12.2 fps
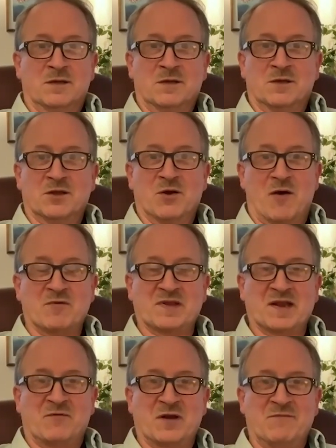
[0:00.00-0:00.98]
you know, I was
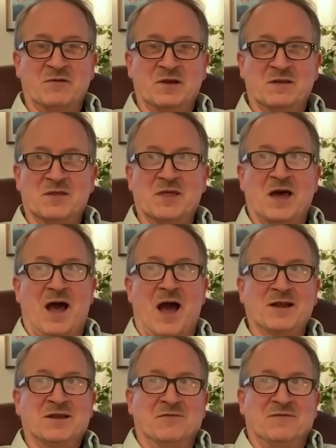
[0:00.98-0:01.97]
ever even the
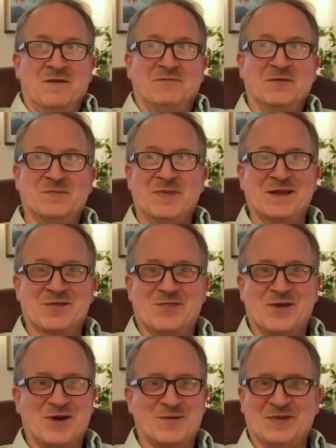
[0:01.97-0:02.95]
idea of even being a
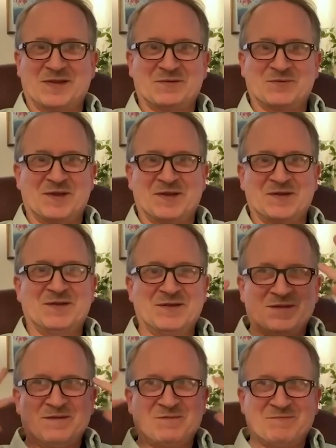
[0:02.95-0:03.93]
therapist was
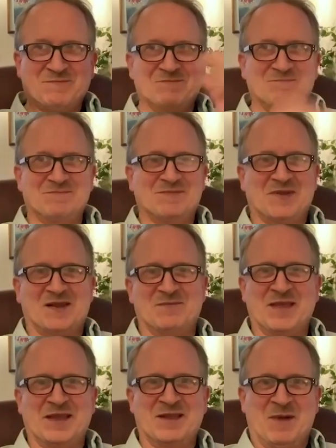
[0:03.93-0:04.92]

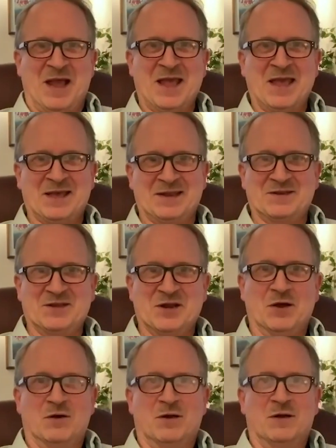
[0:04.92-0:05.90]
something in my head, you
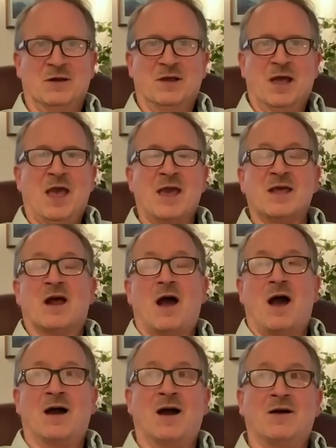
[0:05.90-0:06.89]
know. And
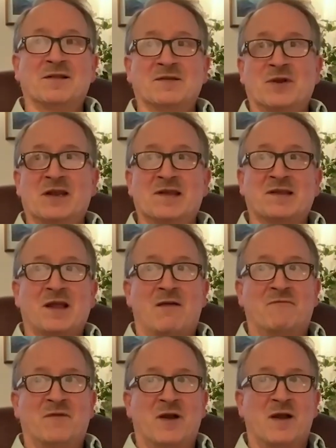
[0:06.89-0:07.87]
I also want to say
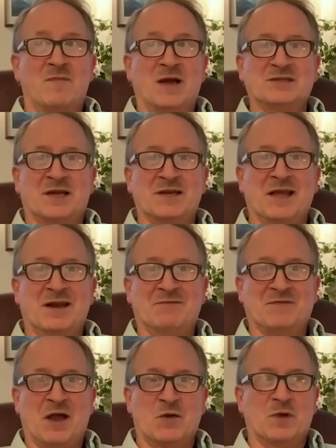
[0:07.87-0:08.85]
I very much
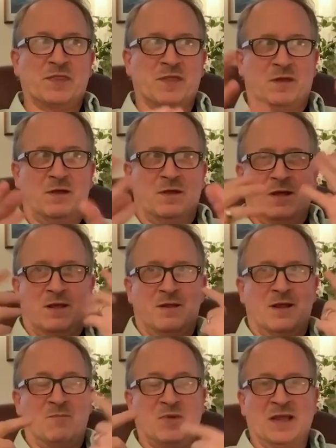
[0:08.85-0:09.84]
identify with the
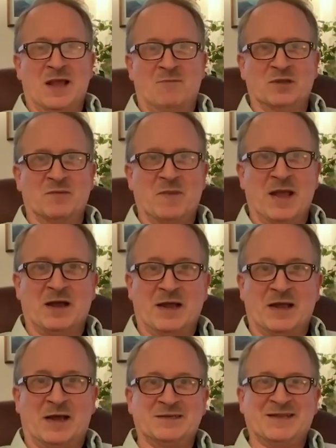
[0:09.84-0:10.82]
not being able to make eye
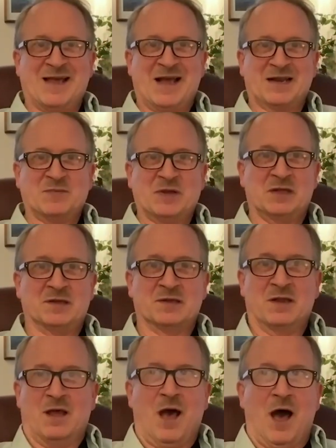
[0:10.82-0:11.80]
contact, because
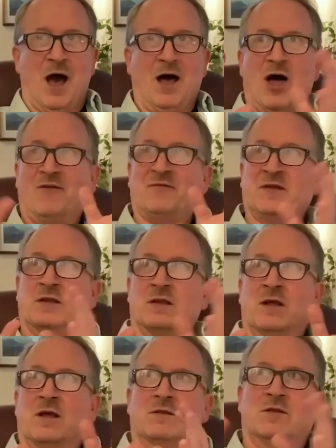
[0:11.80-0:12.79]
I'll often
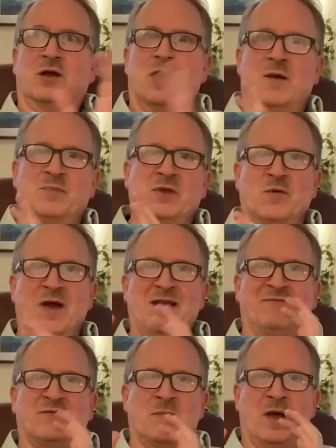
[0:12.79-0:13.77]
look up and away
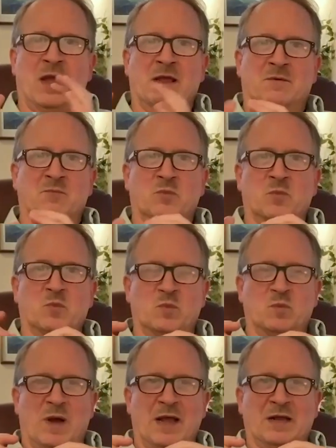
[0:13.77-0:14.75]
from
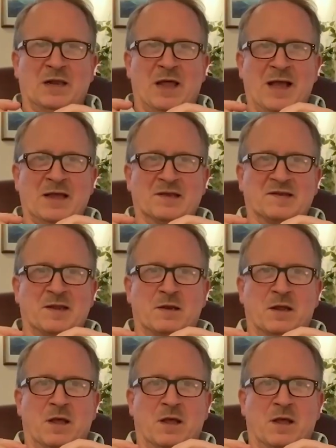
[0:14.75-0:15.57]
my clients, and